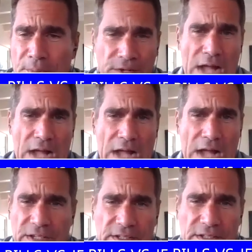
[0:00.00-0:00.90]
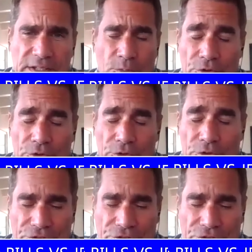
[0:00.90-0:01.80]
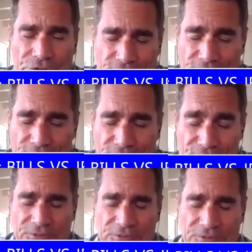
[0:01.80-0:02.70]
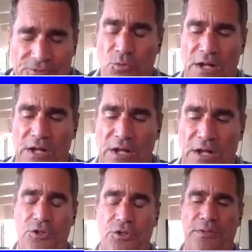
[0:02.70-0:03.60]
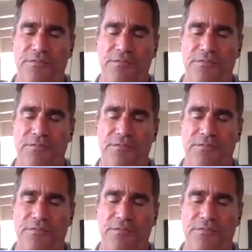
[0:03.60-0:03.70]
but in watching it, it was just not fun to watch.